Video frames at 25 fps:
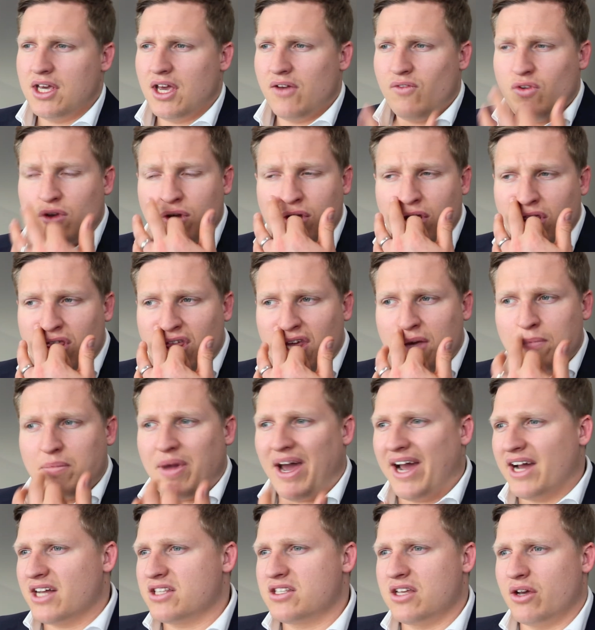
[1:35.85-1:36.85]
If you can think
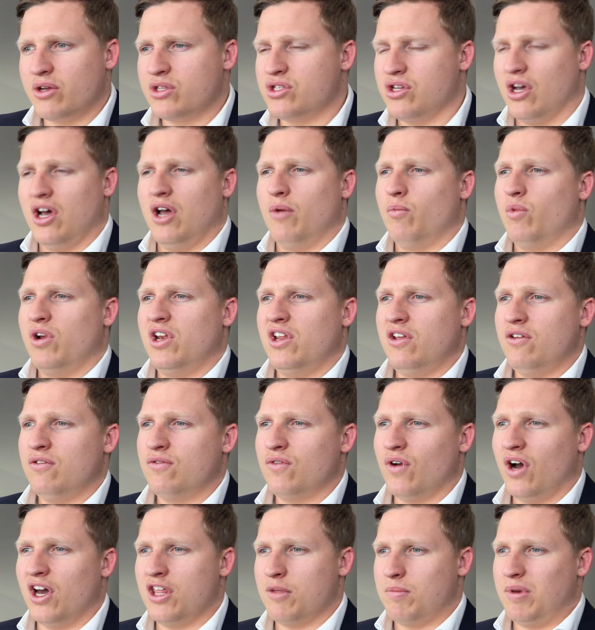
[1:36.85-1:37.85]
back to a time when
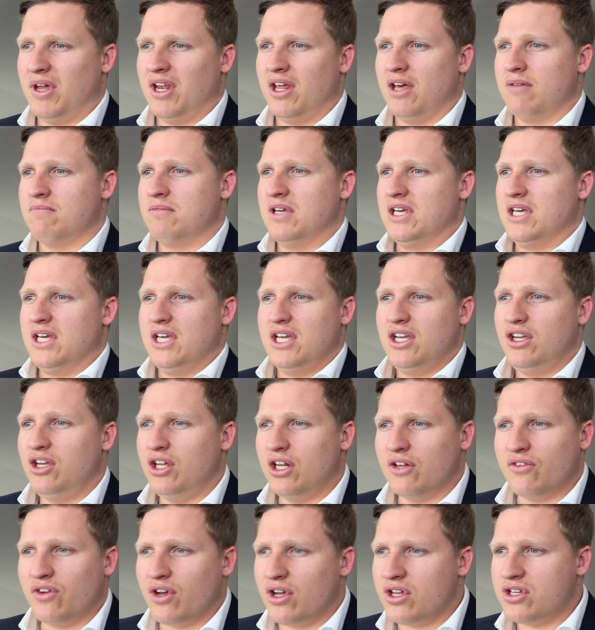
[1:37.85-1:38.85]
you've either been at
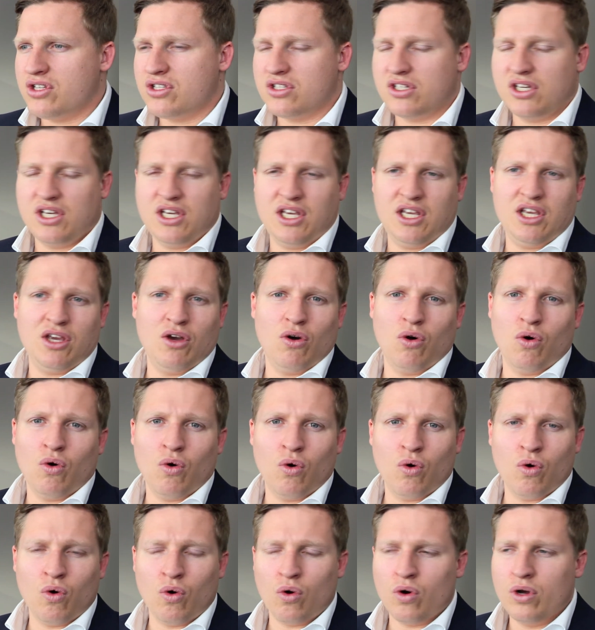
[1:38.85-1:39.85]
university
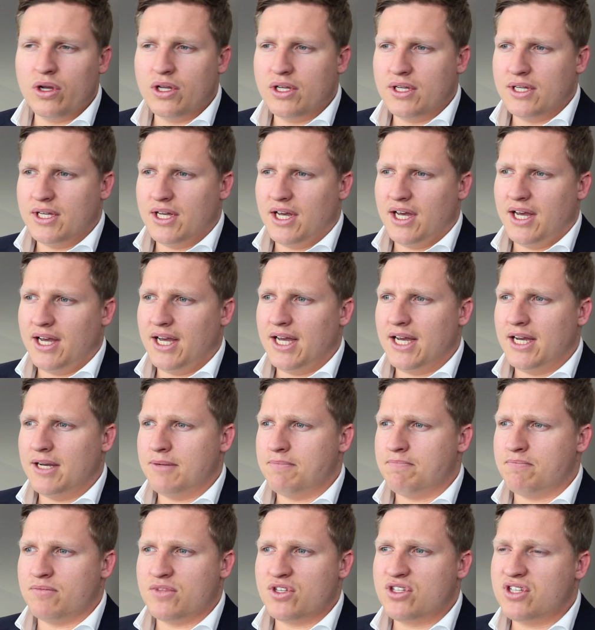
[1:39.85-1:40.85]
or
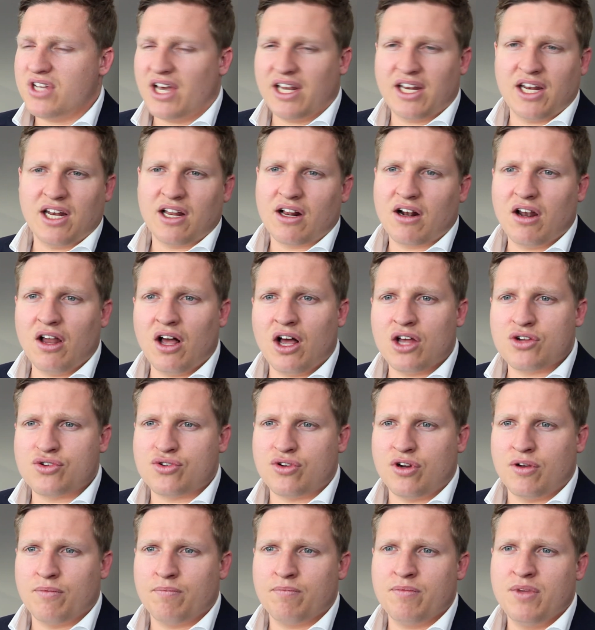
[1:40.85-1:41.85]
sat in a
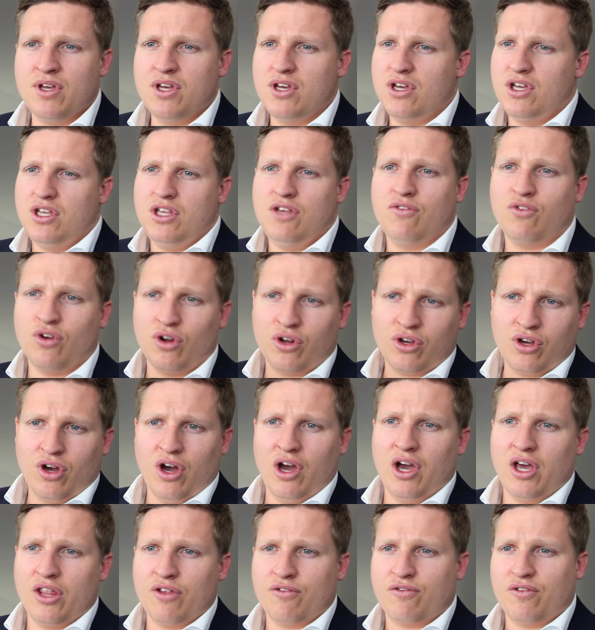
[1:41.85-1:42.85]
classroom, you've got a
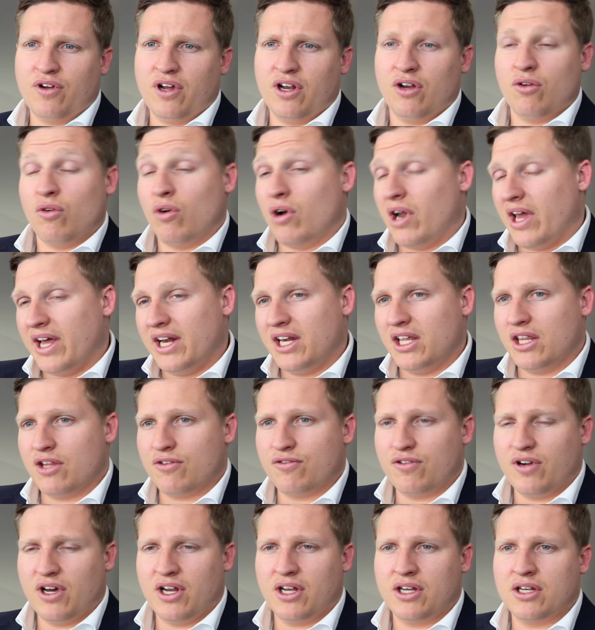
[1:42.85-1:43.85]
guy at the front or a lady at the
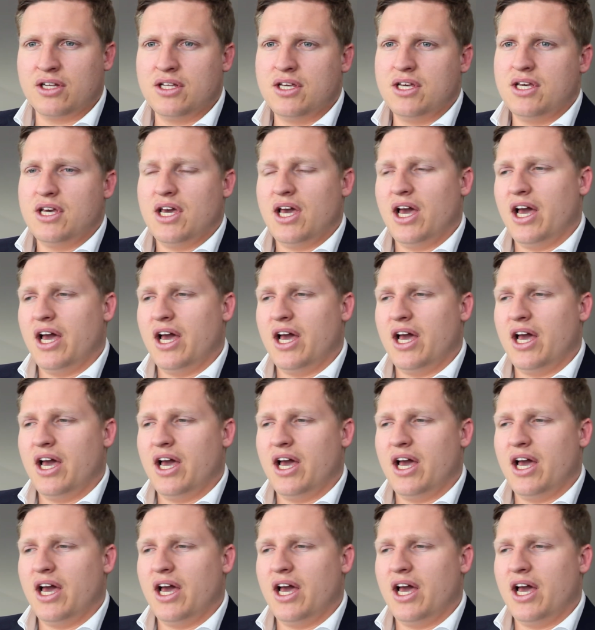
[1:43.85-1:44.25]
front